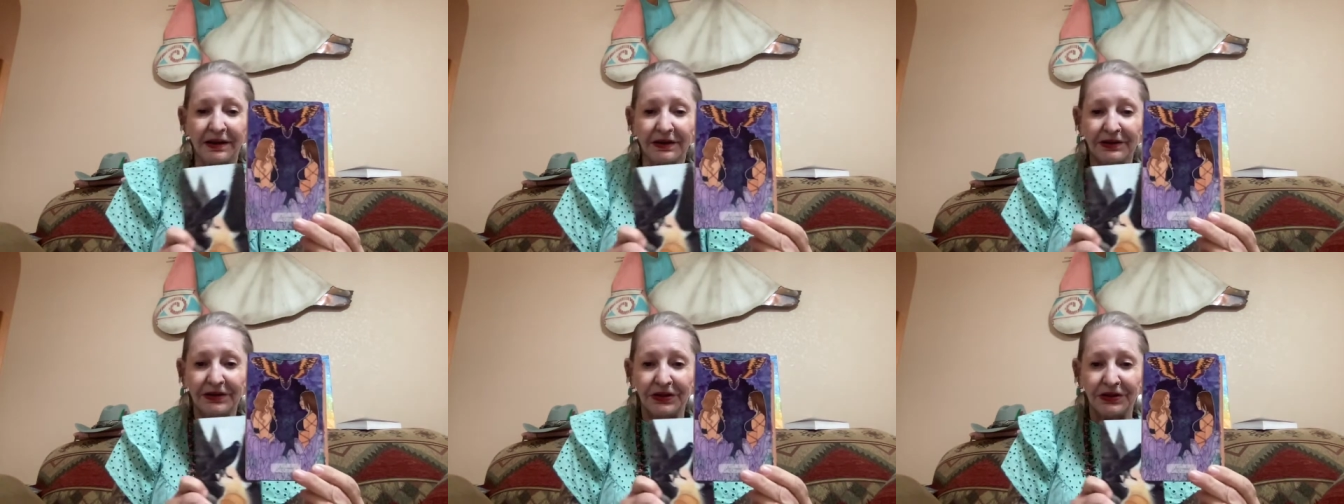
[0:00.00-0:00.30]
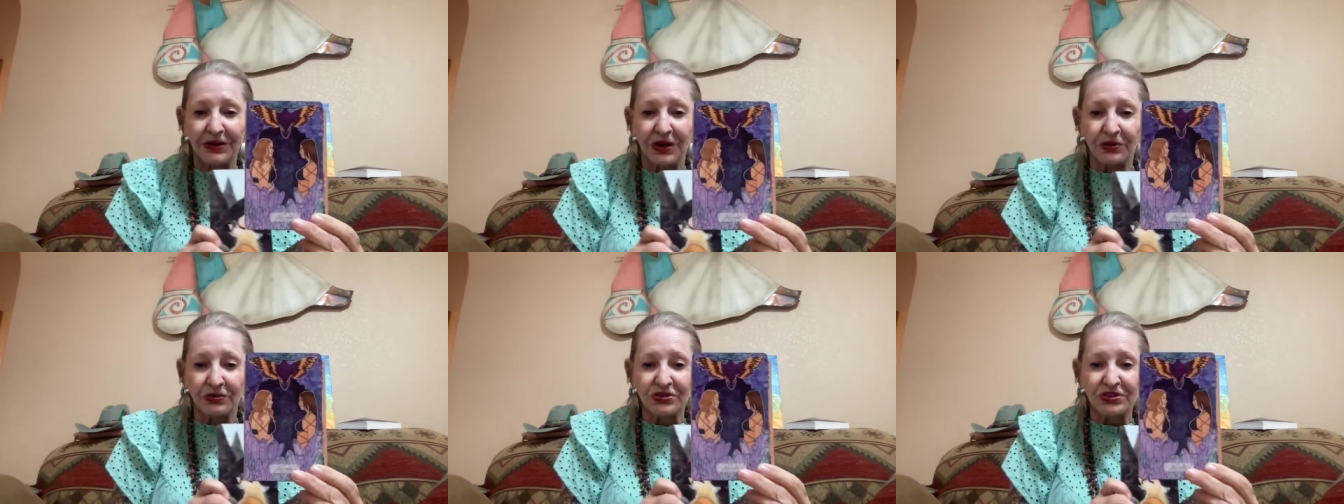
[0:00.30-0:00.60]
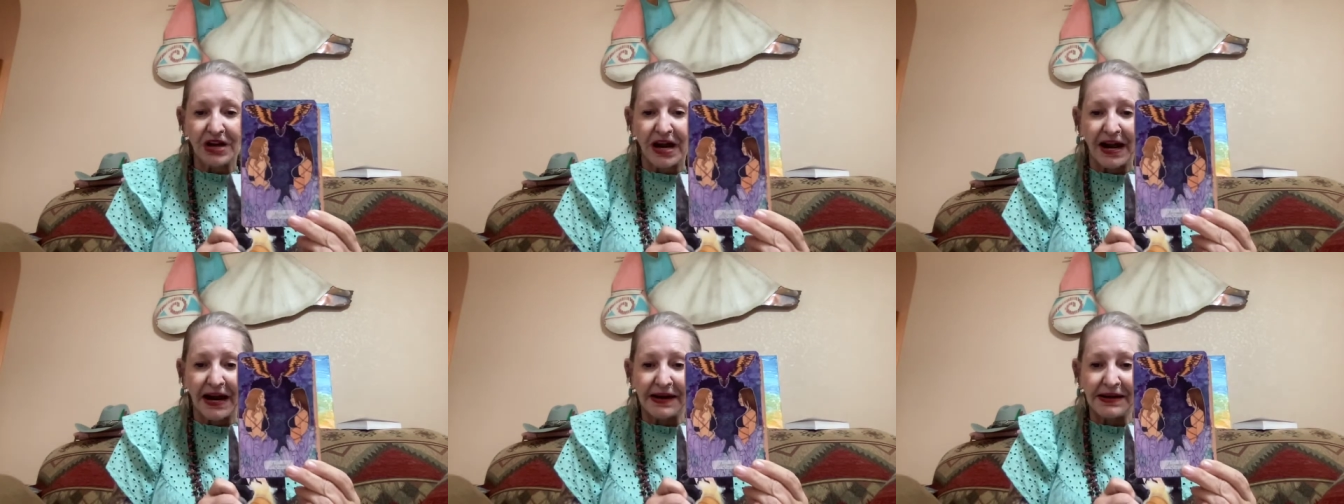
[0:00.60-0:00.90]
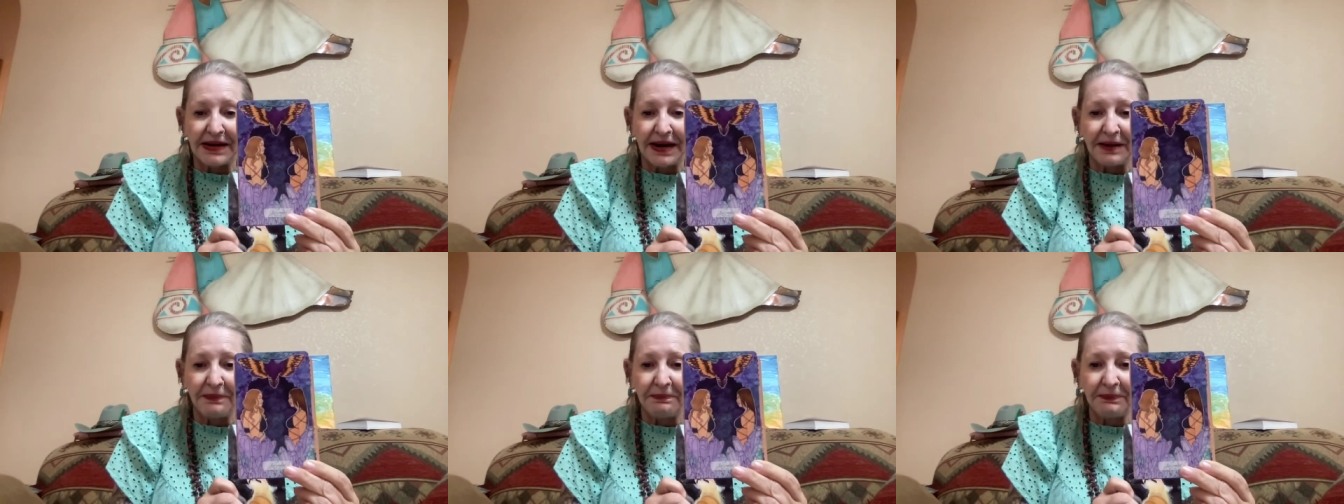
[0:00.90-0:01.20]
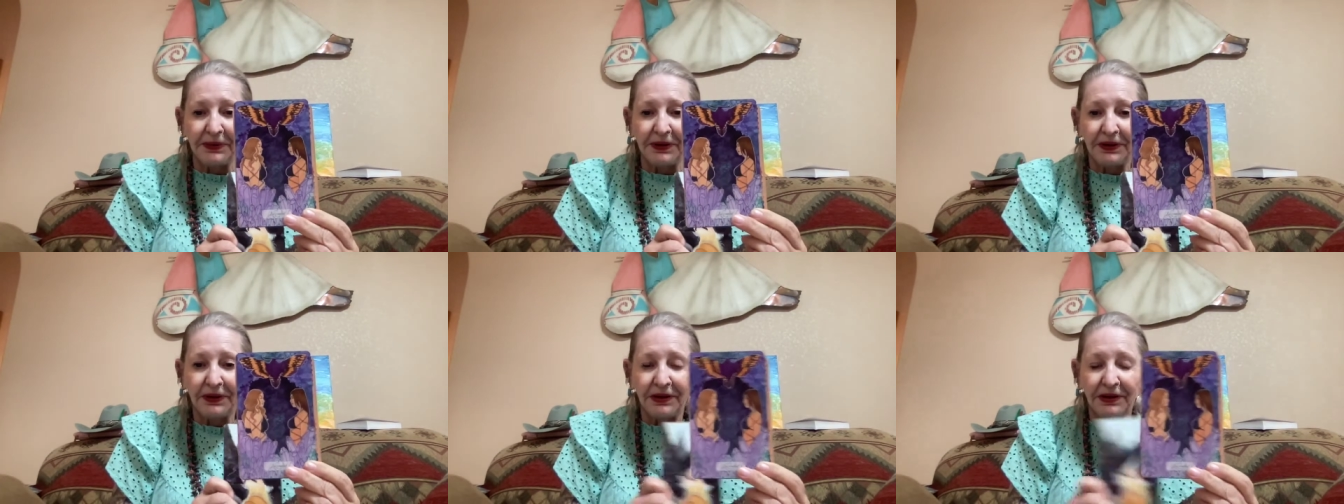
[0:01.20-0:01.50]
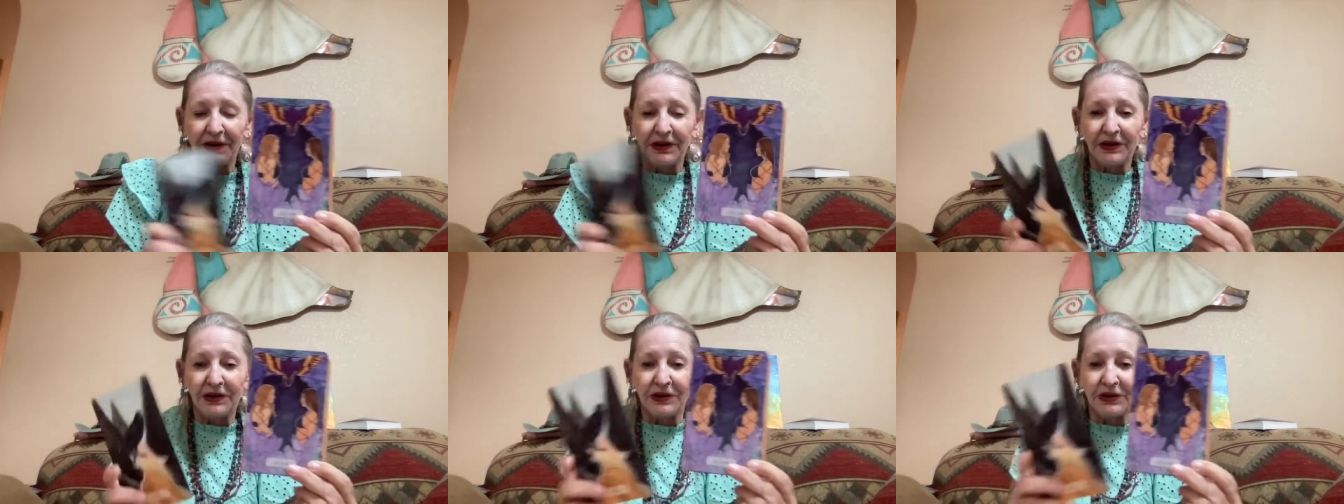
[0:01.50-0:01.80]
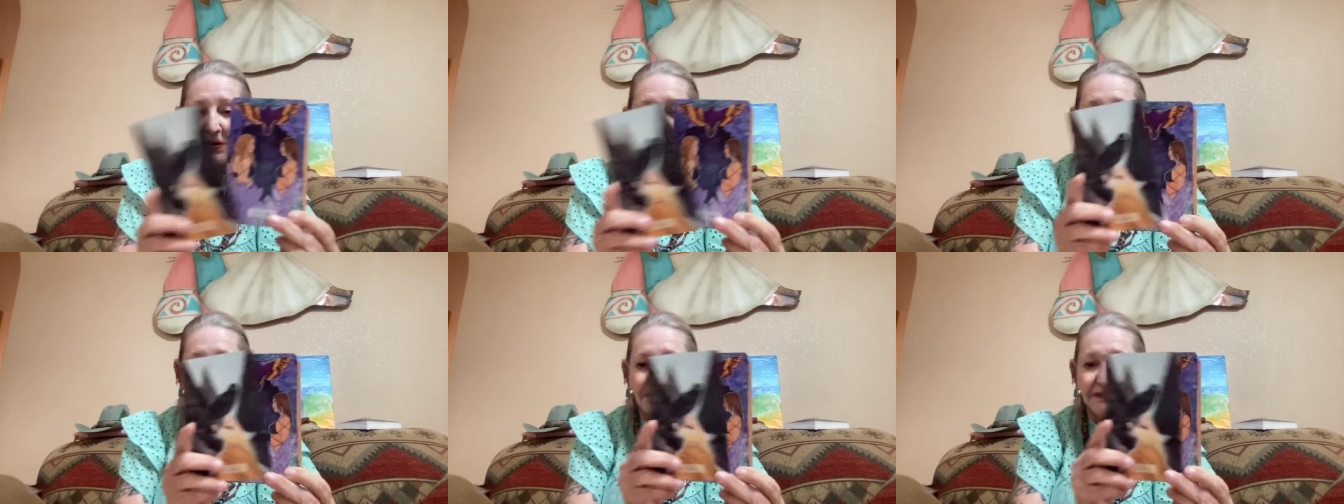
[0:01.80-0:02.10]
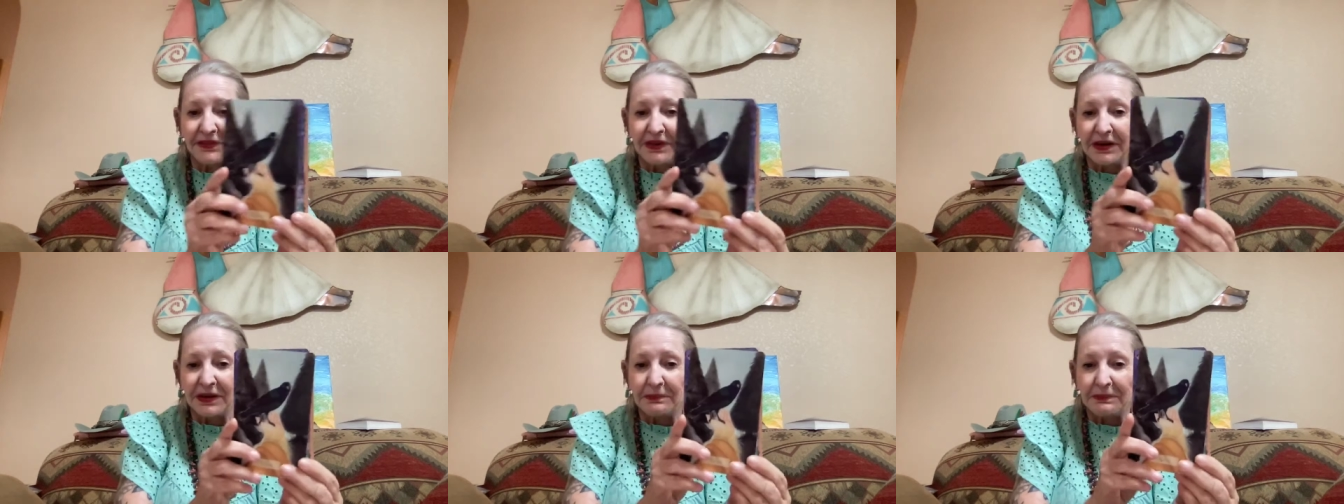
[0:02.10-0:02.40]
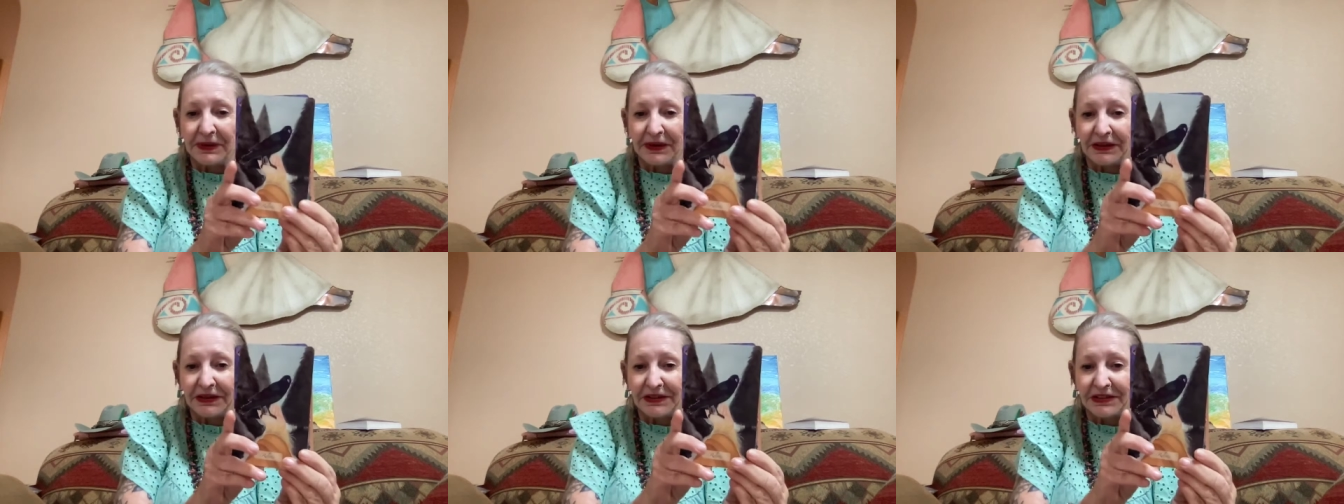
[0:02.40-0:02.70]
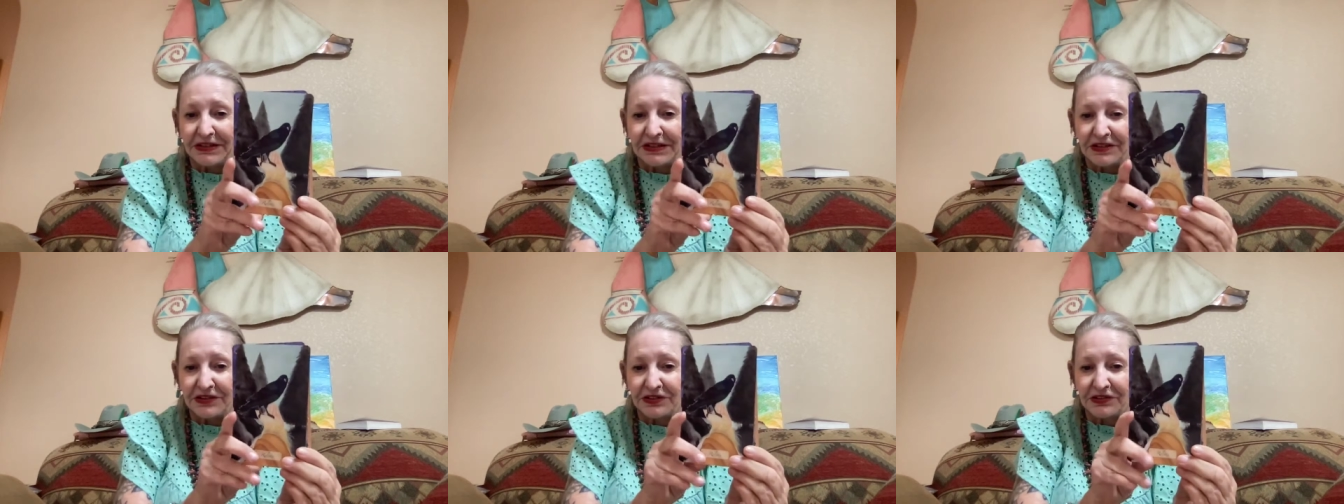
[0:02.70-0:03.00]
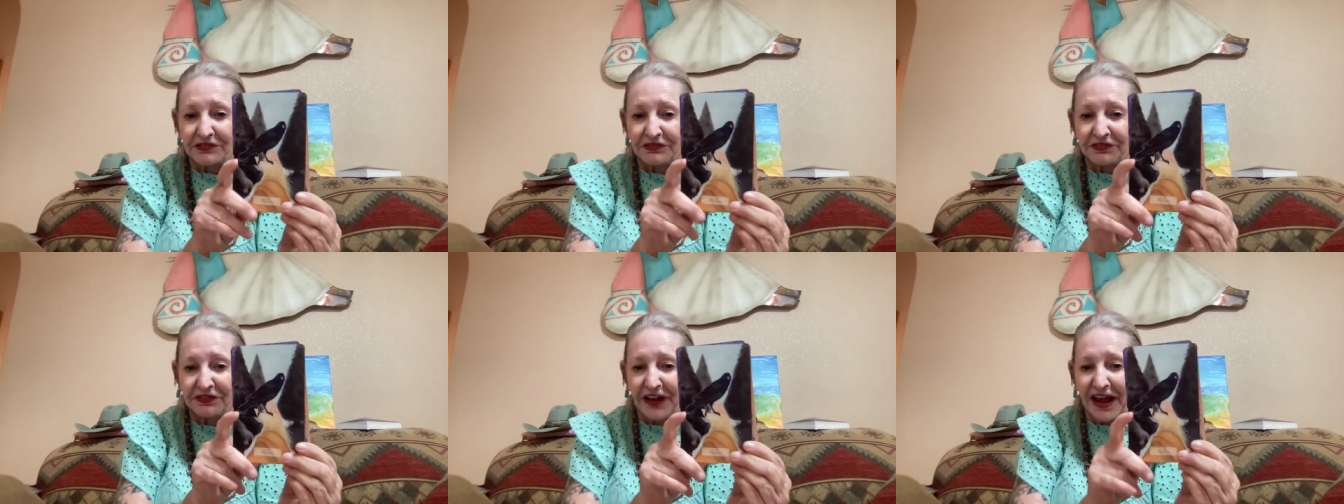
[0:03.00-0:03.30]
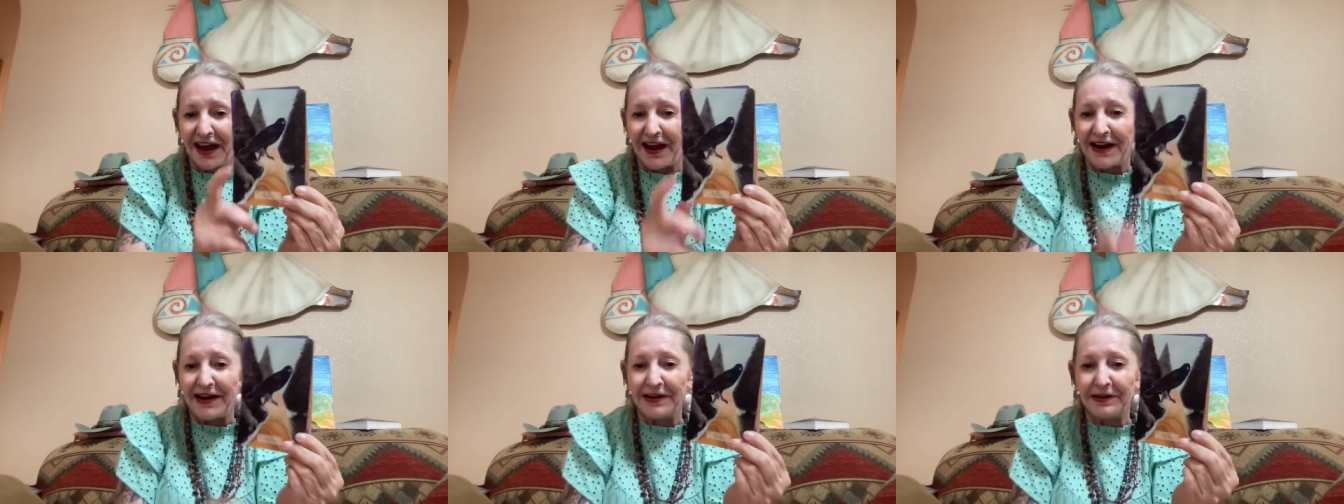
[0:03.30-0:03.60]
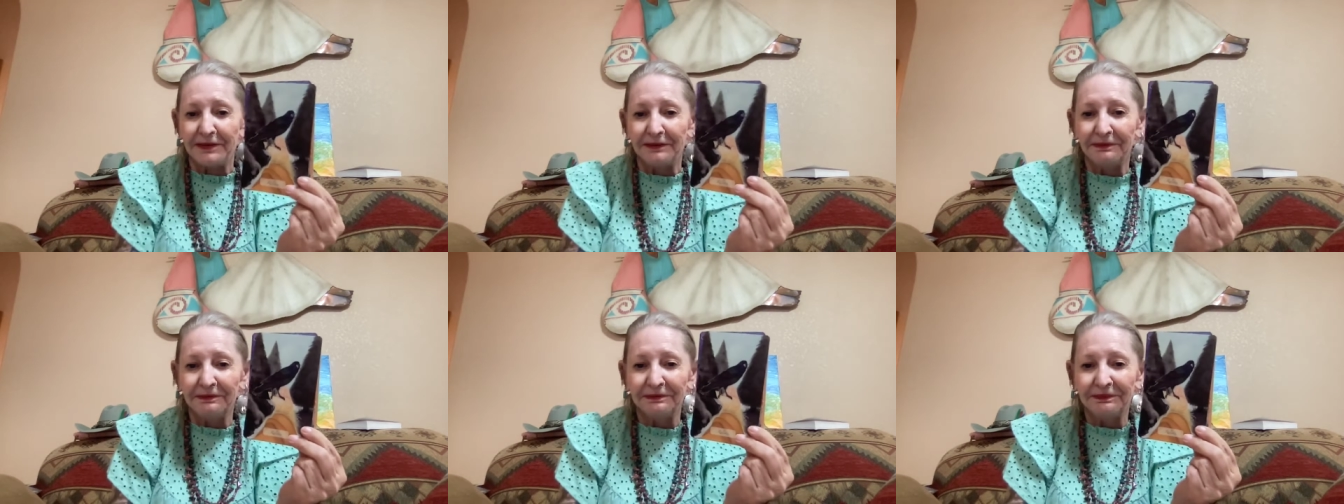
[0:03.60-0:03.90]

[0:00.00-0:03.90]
you know, tied up, you have the ability to fly.